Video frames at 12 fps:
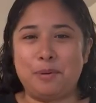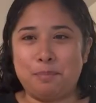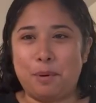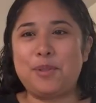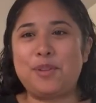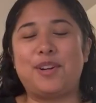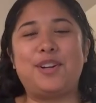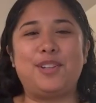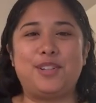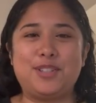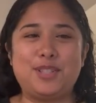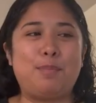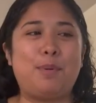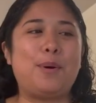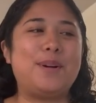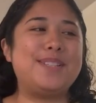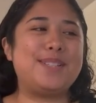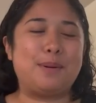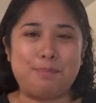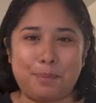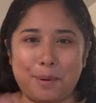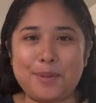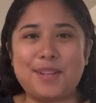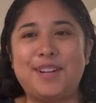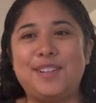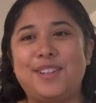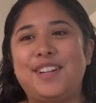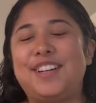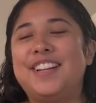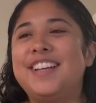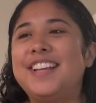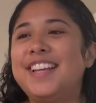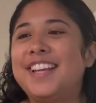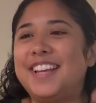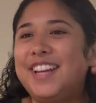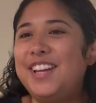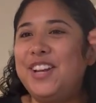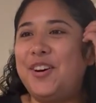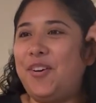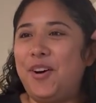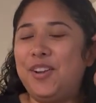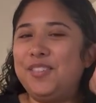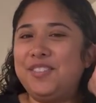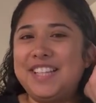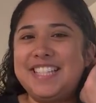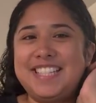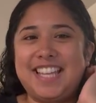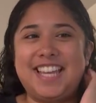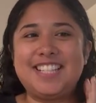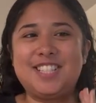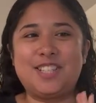both are gonna learn sports. You're both gonna learn, you know, all of these things.